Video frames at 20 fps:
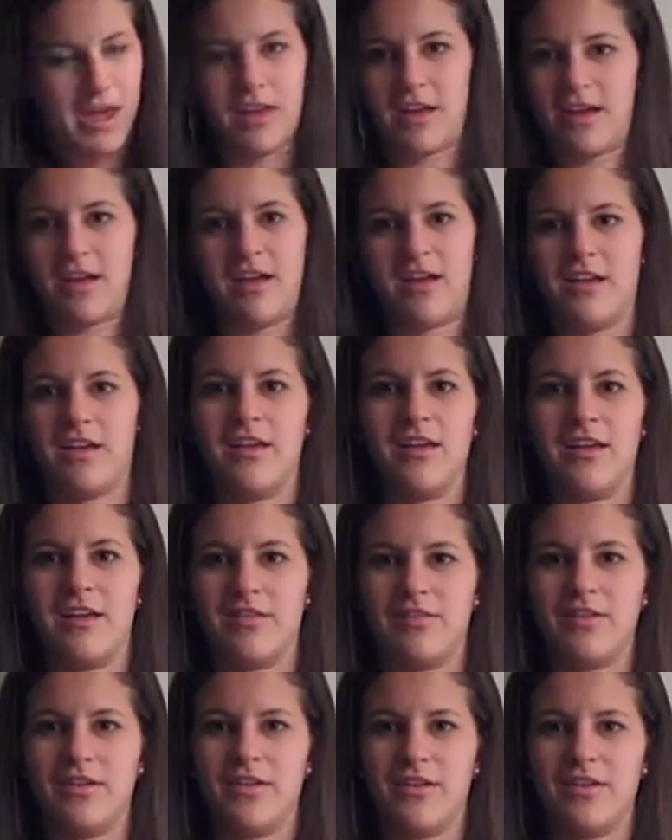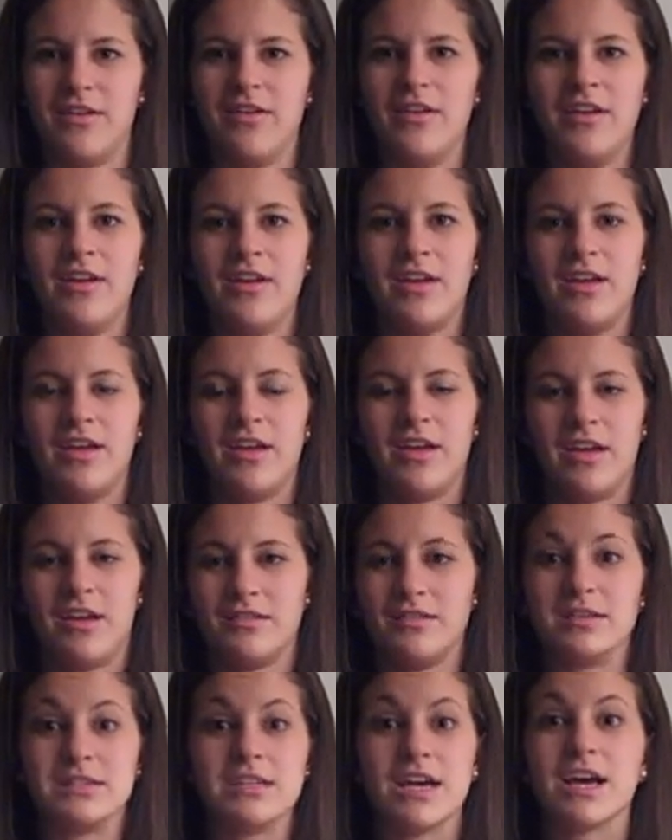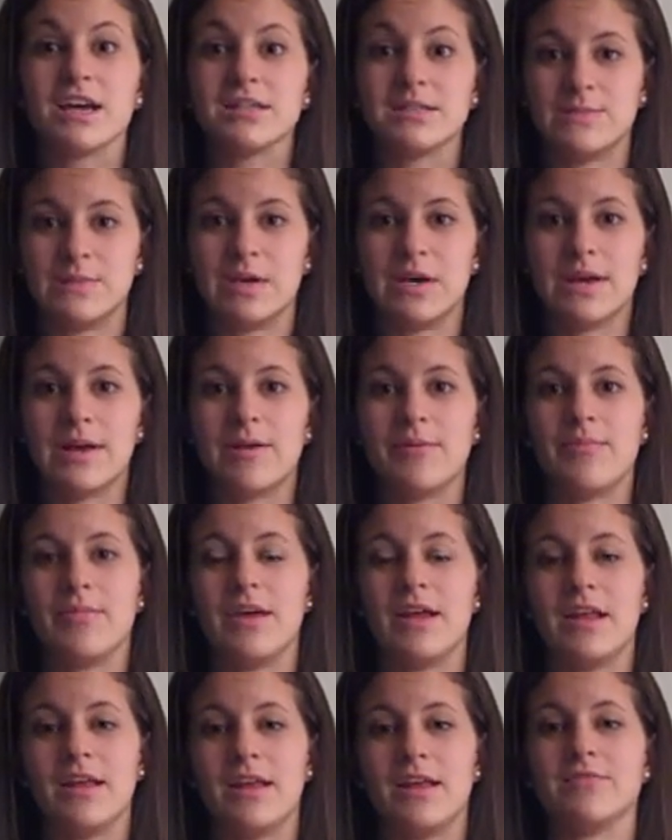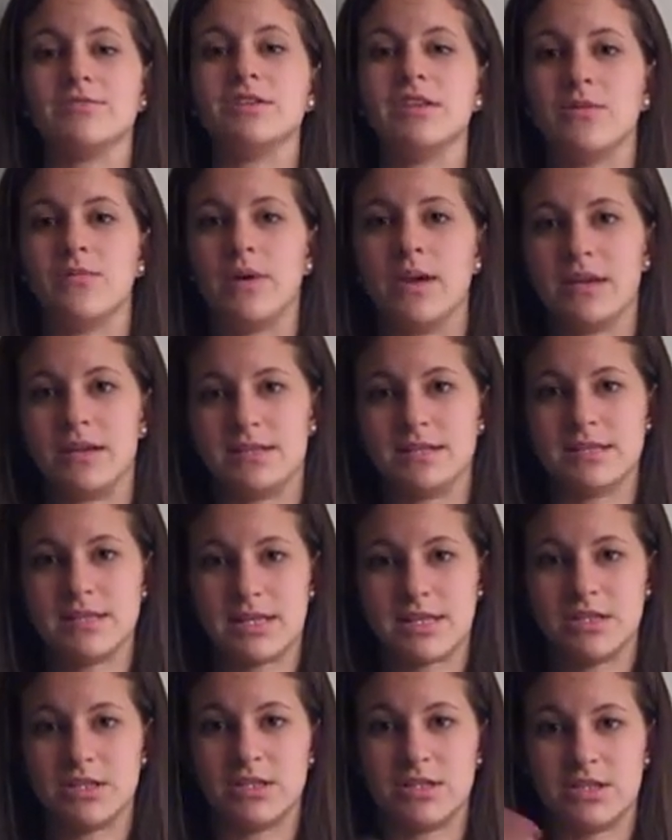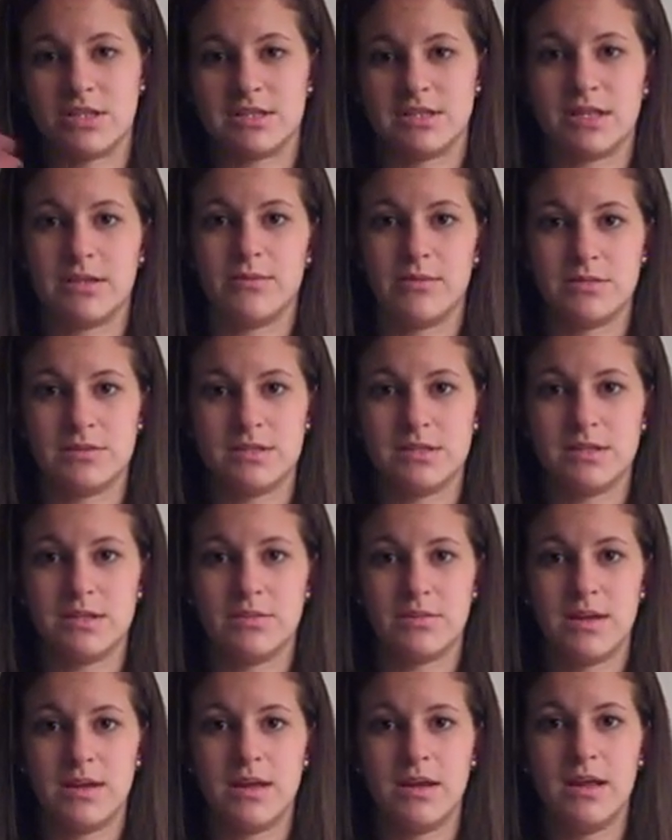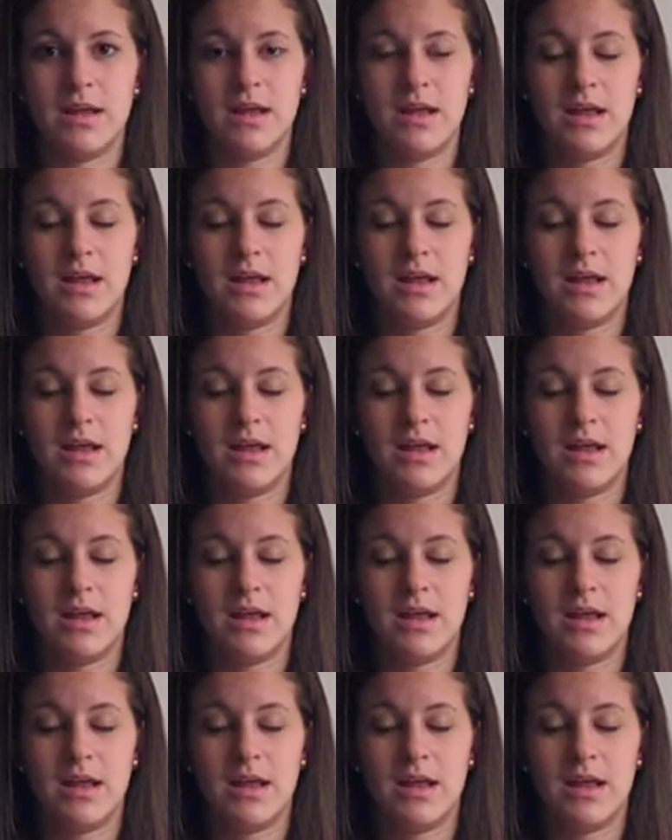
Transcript: pecking in the textbook. But if she waits, then she's able to do it.